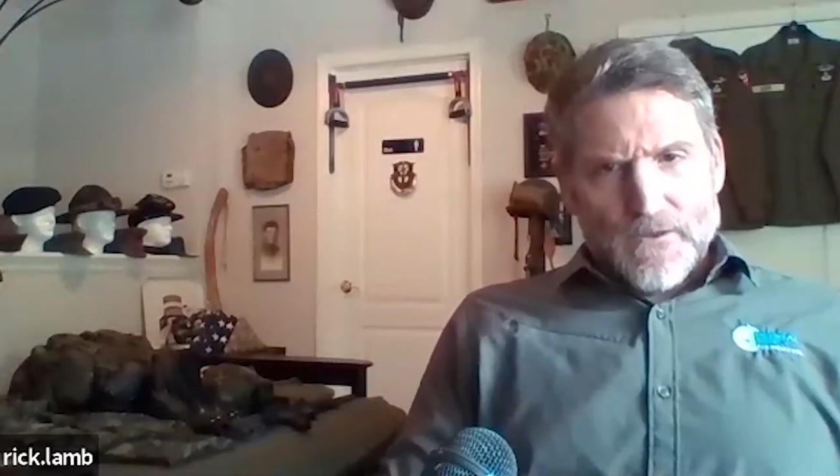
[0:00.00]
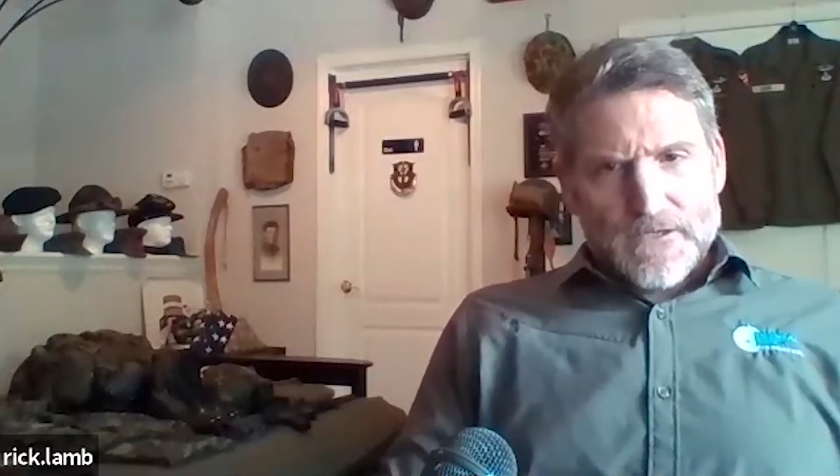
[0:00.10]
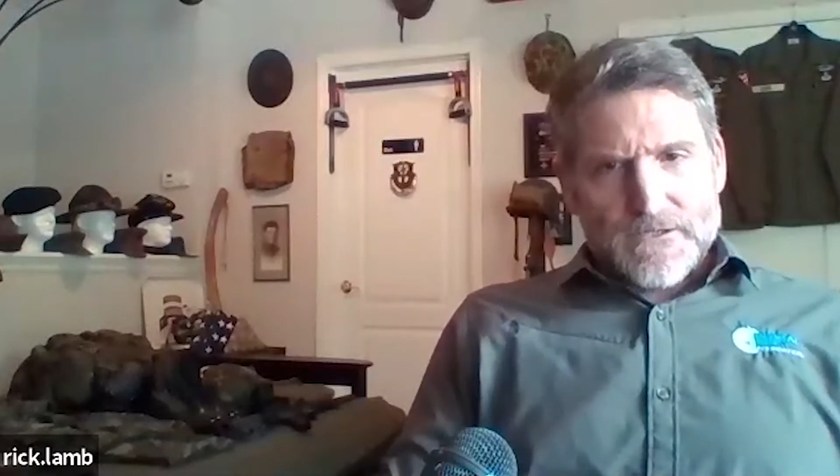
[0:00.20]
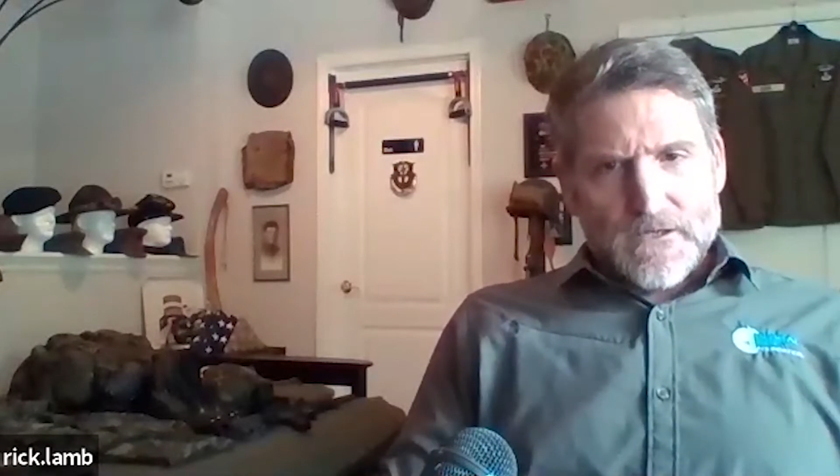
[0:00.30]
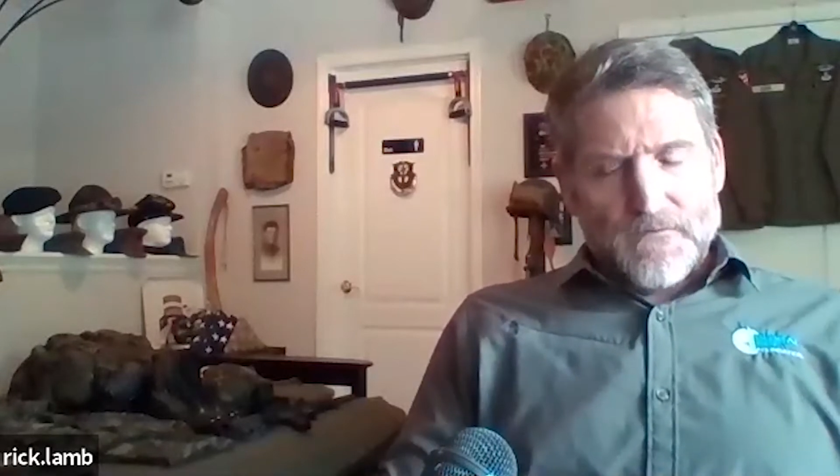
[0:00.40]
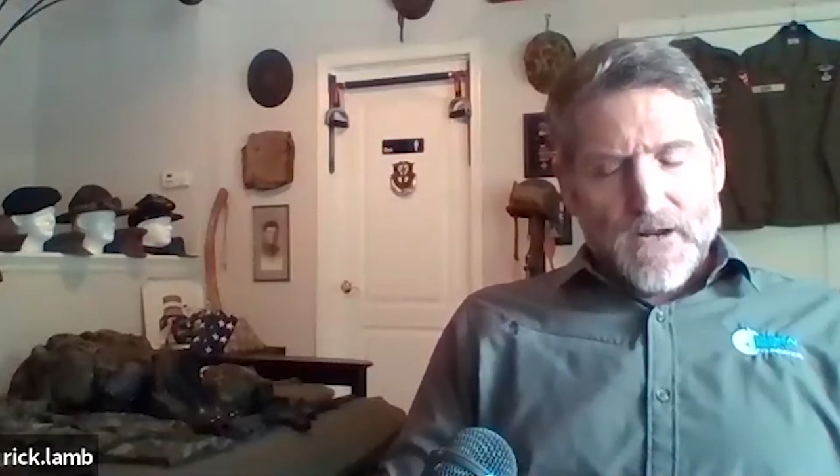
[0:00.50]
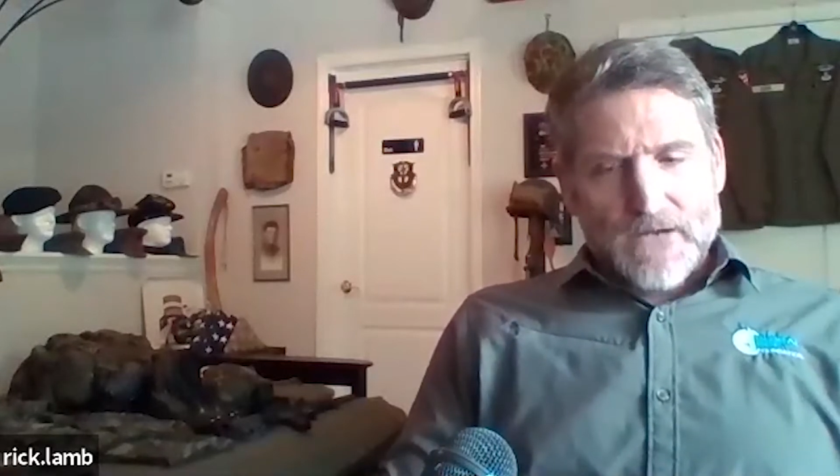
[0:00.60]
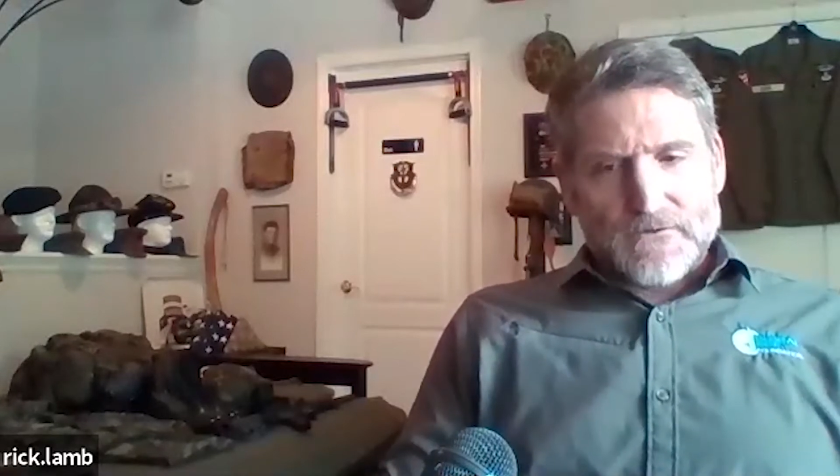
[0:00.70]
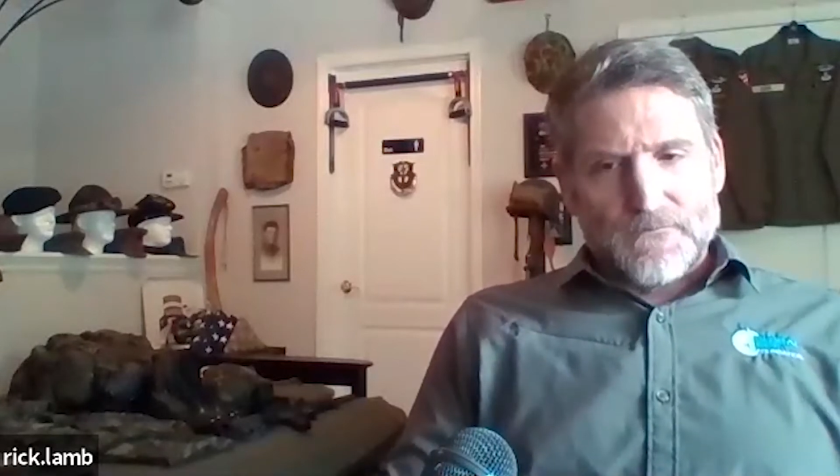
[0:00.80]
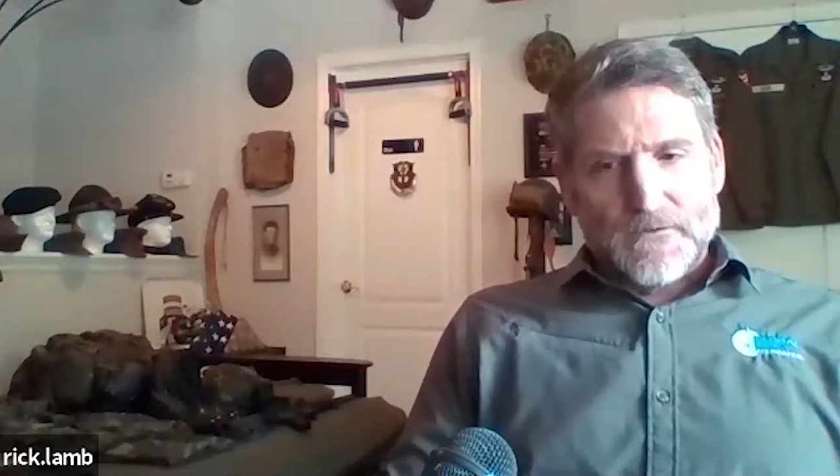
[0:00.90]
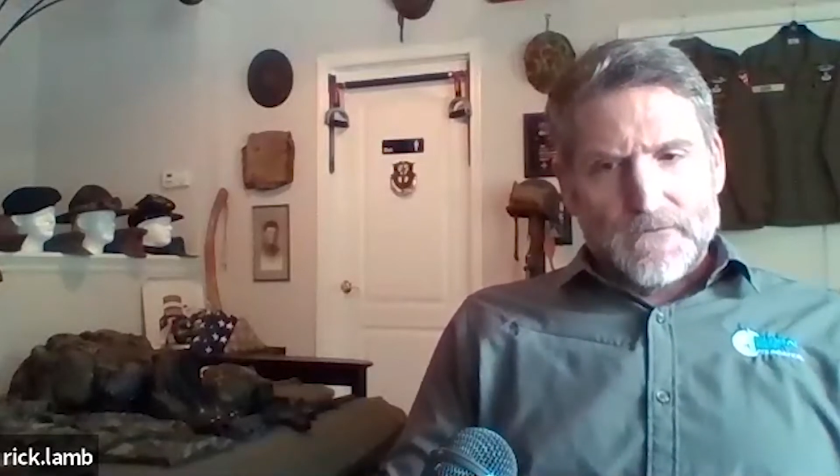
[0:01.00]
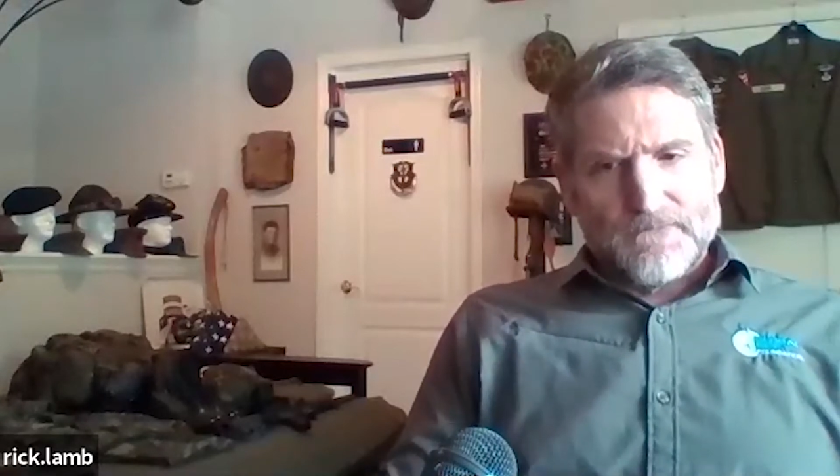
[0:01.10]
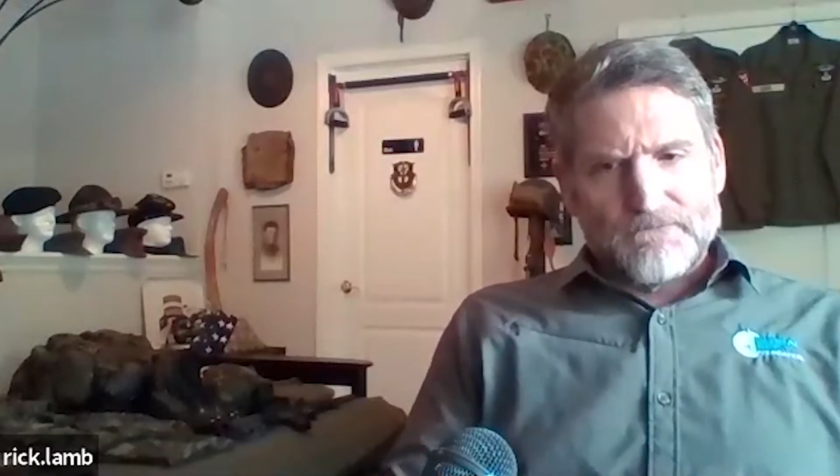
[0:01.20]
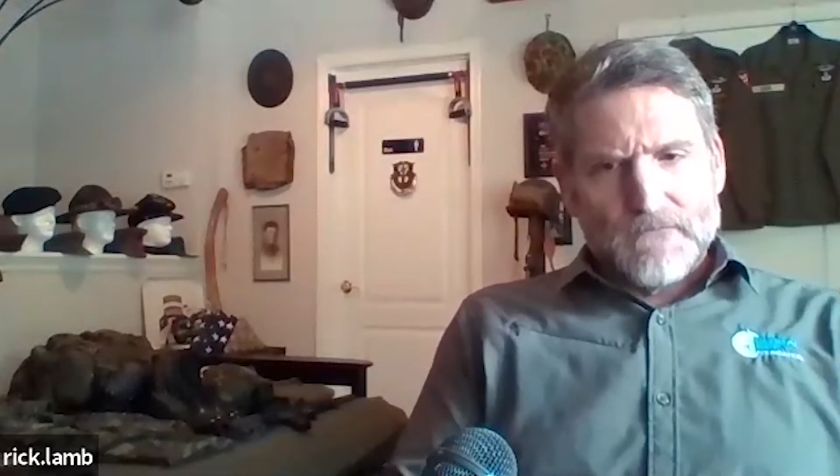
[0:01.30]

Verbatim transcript: all that stuff had atrophied.